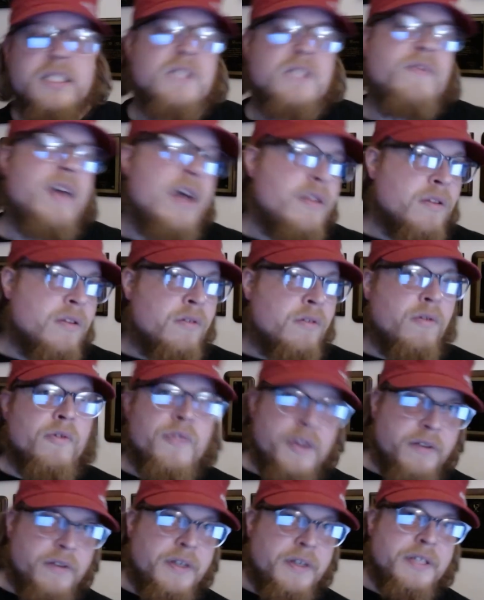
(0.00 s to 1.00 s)
of ethical
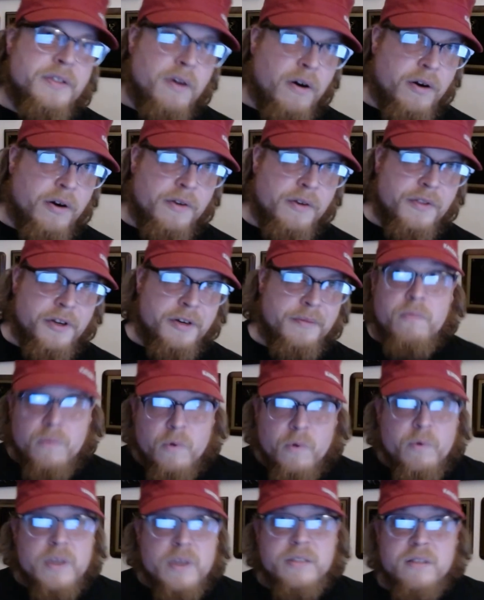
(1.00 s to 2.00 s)
theories are there?
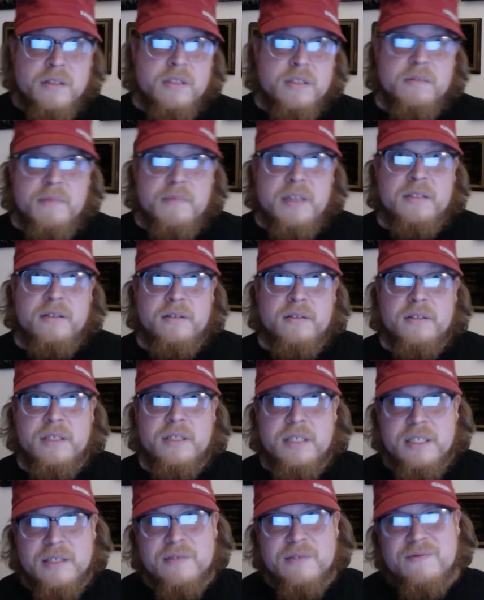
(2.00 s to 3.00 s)
The rest of the semester
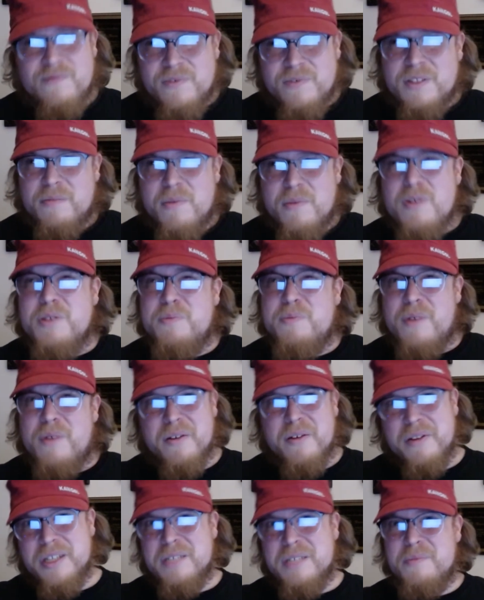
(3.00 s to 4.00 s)
is, for the most
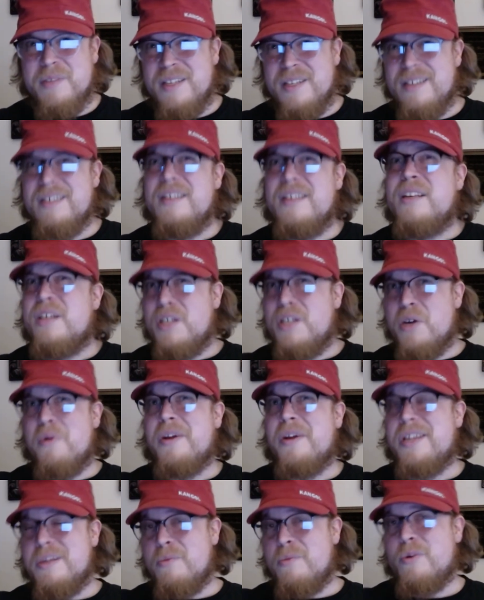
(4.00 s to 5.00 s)
part, going to be
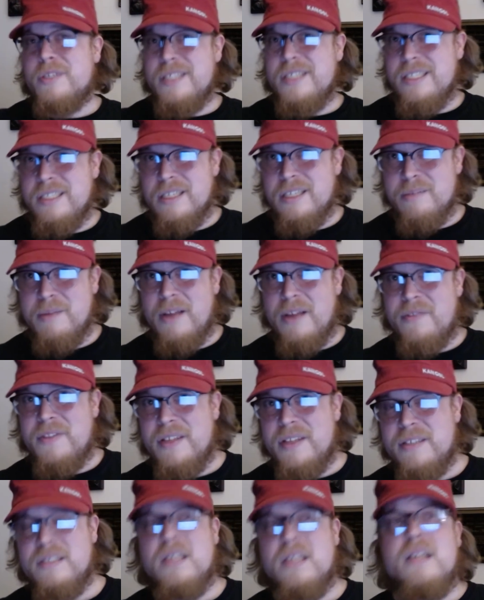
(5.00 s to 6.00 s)
going into more detail about
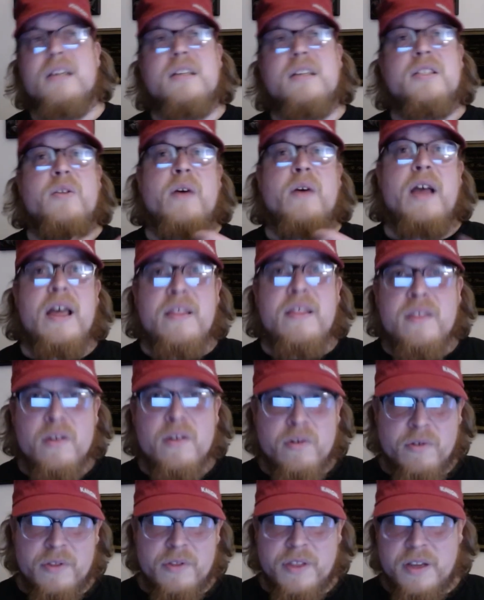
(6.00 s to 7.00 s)
these. So
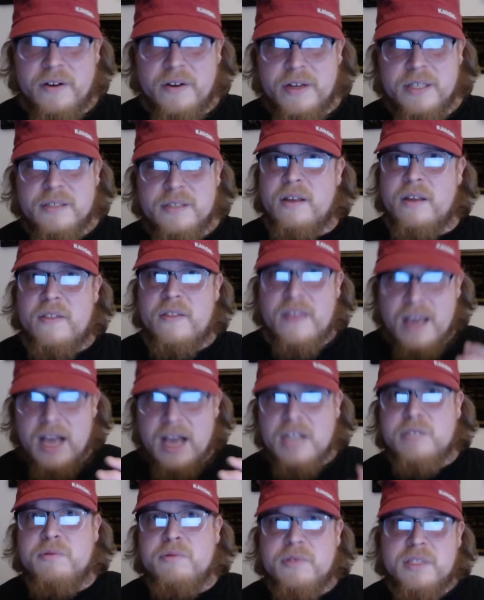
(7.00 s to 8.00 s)
ethical theories are the
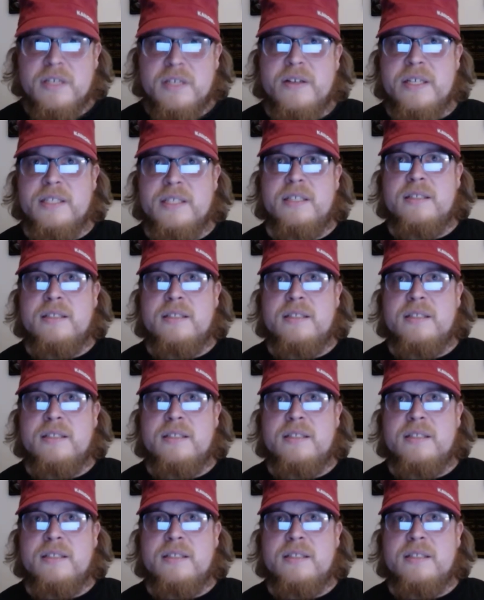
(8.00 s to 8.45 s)
actual theories that